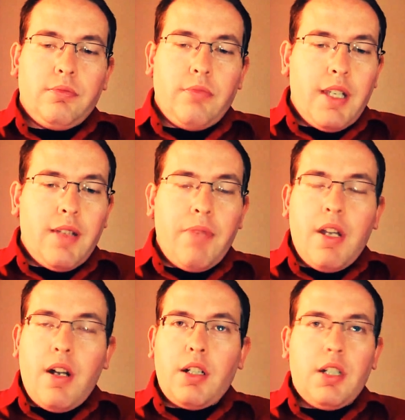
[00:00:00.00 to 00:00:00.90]
And
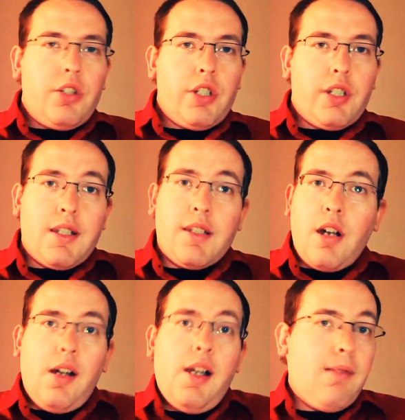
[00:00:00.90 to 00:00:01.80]
Bianca just is
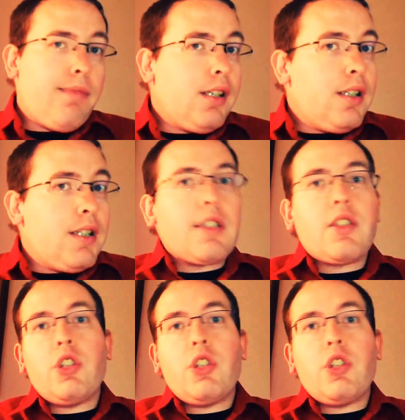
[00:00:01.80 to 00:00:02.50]
not having this.